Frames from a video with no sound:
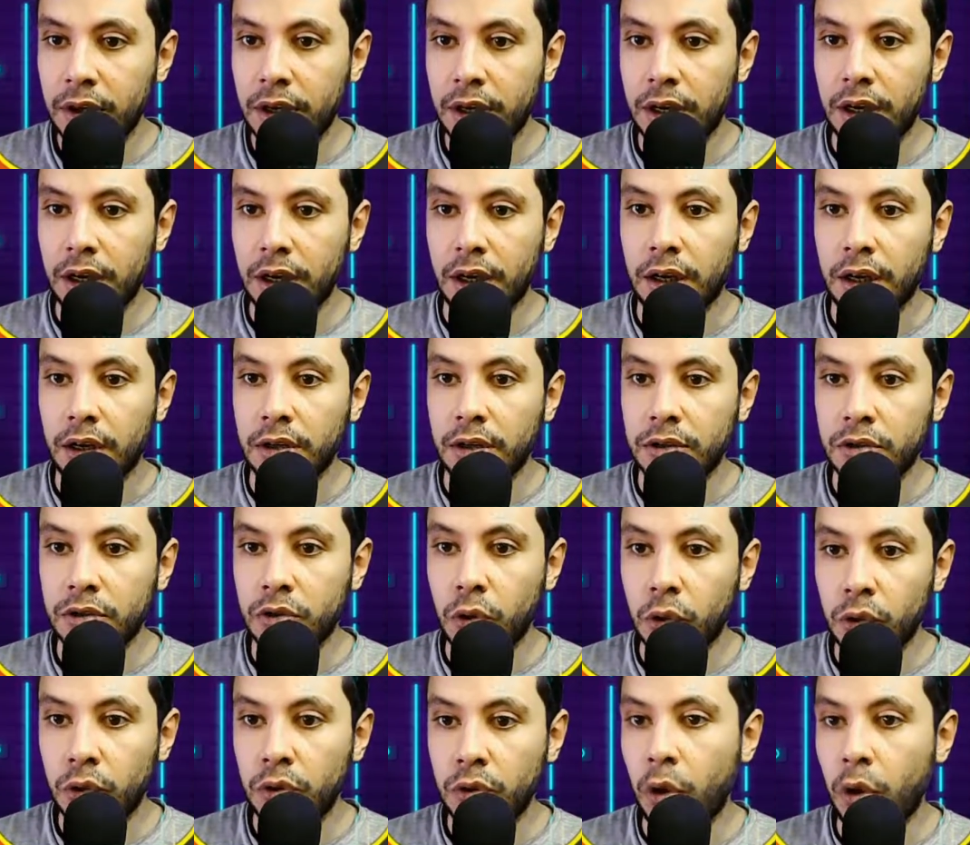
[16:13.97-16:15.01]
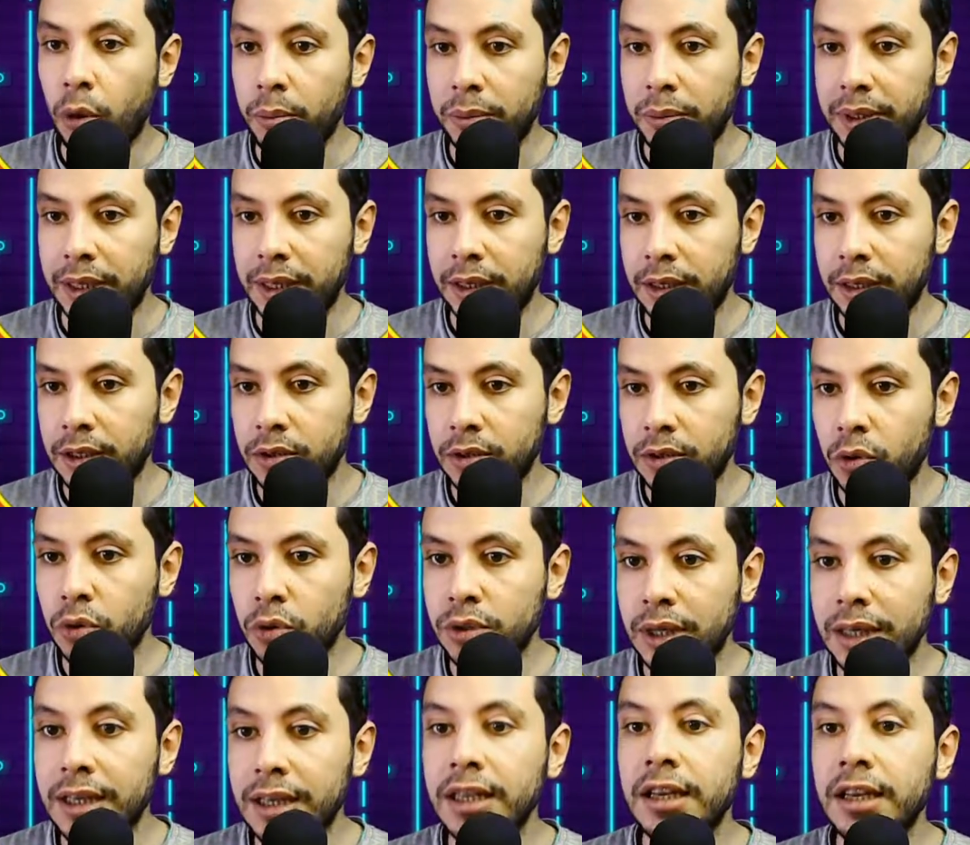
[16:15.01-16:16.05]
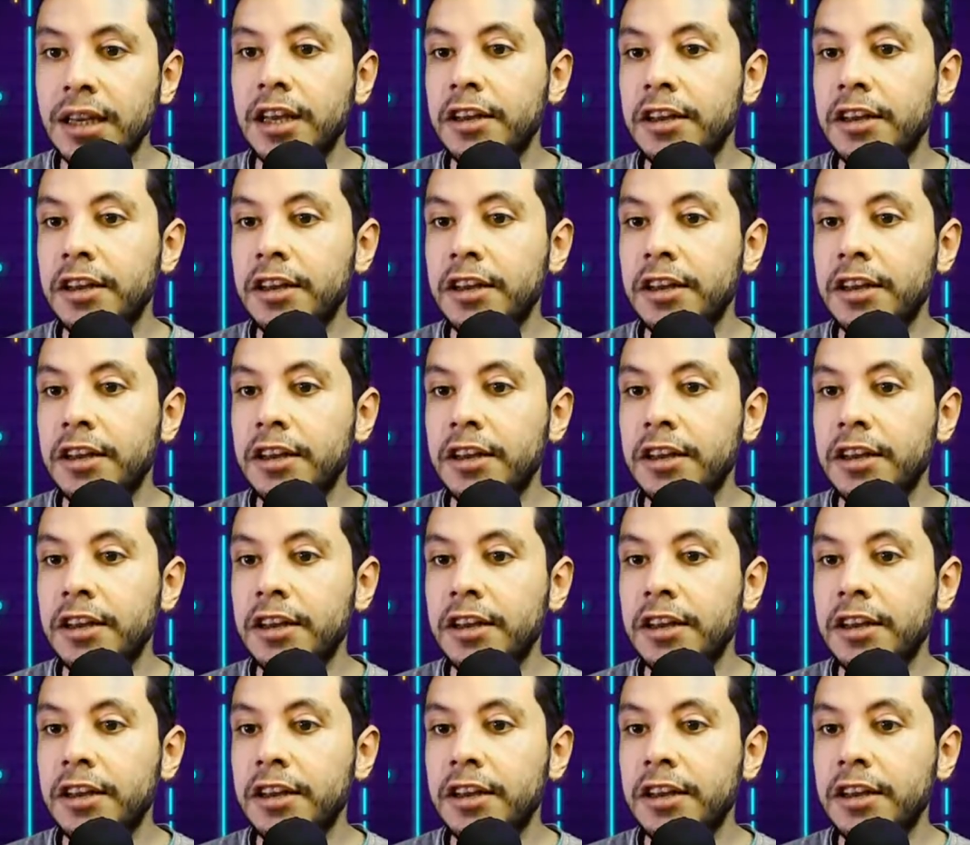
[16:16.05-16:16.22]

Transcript: totally